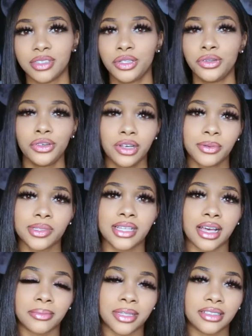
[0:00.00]
you knew it was
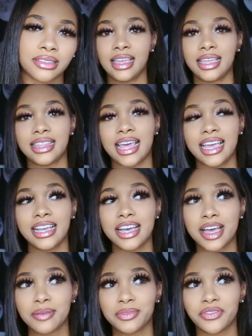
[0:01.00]
coming. That
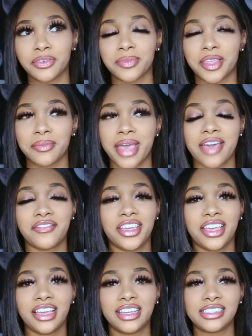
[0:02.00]
comes from them
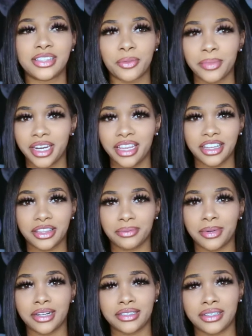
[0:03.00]
having so many other
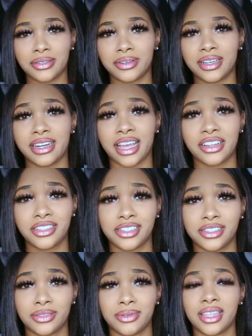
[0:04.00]
personal
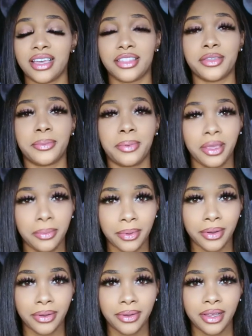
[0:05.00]
connections with other
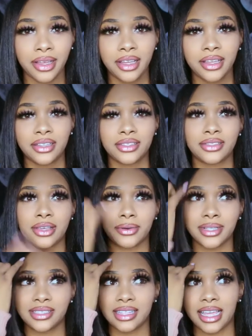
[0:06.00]
people. So
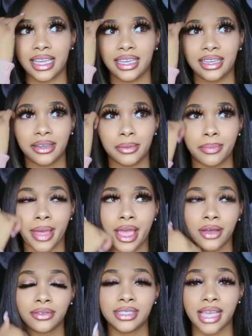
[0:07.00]
it's like
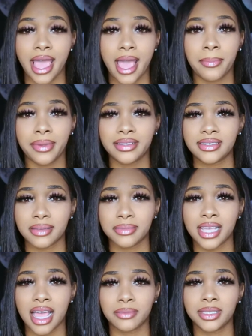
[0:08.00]
bound to happen
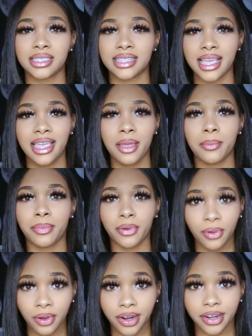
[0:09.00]
sometimes, because they get
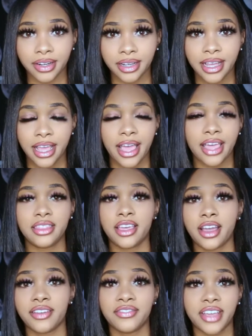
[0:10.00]
bored and
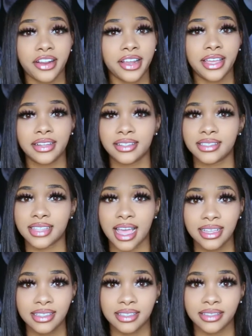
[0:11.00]
they're very
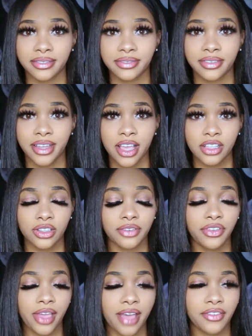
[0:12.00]
indecisive. So
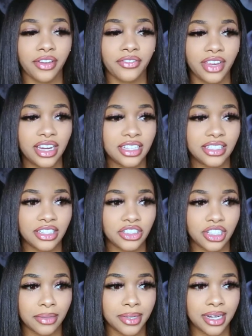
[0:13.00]
if you have your Venus in
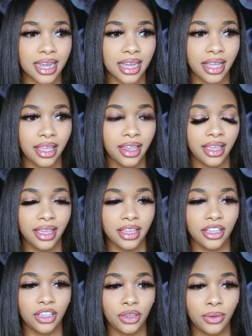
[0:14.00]
Gemini,
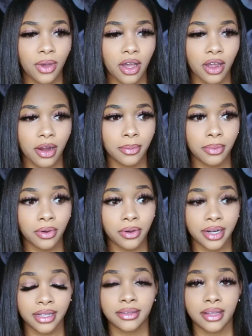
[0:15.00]
you are
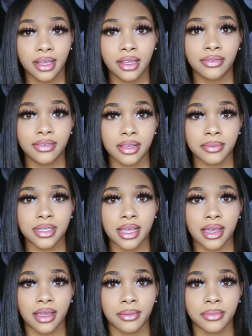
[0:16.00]
bored in love
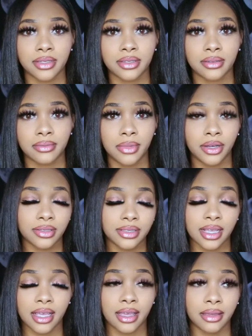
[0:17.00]
sometimes, most
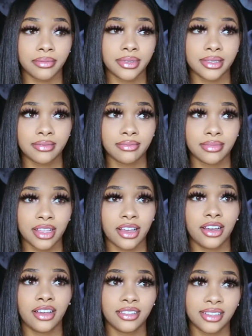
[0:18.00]
times,
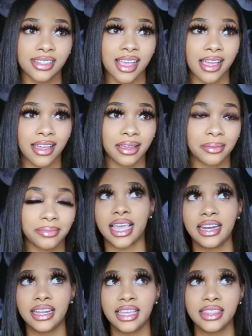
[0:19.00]
all the time.
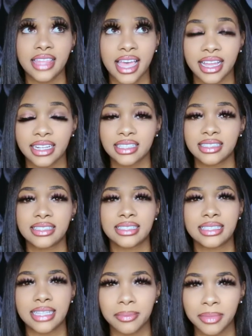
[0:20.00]
They need that
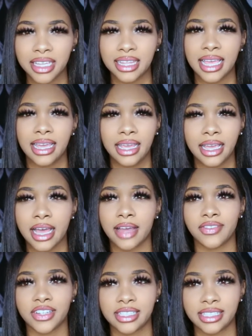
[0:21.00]
stimulating
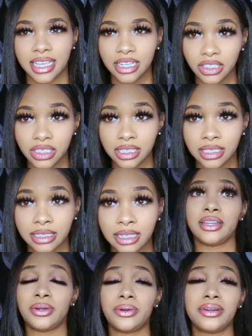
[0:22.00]
conversation
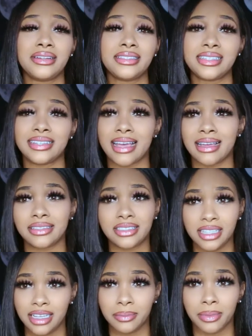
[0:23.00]
in order to not
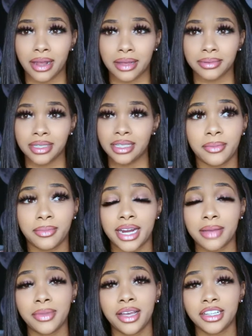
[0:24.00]
cheat, probably. But
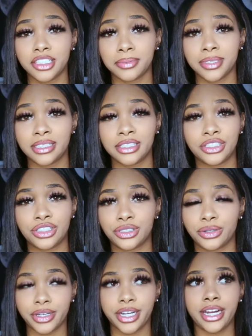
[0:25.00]
I'm 100%
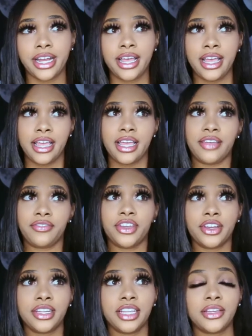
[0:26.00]
sure if
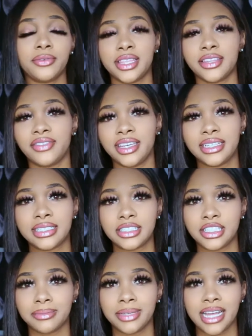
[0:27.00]
you're dealing with the Venus in
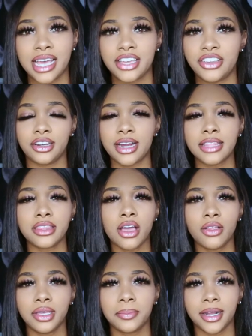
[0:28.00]
Gemini, you're not the
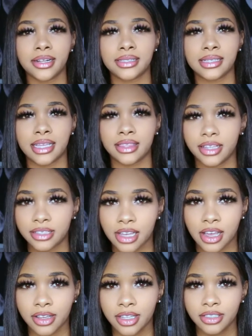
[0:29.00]
only person that they're
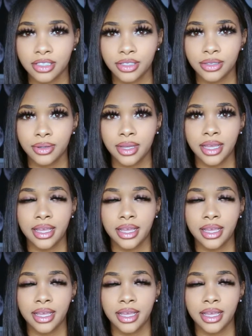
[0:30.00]
talking to.